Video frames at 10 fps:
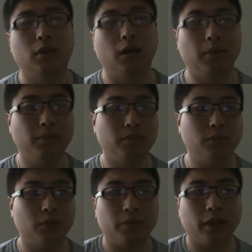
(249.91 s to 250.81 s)
I
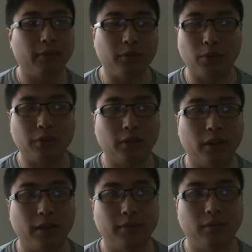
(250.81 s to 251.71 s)
don't really have goals in
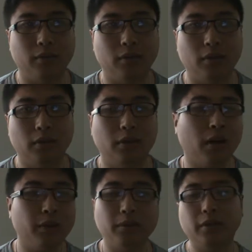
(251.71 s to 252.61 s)
life, or I
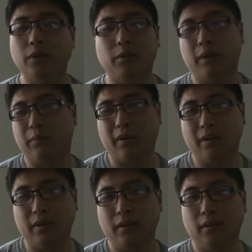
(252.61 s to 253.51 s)
don't really know what I
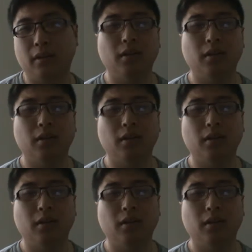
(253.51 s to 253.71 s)
want,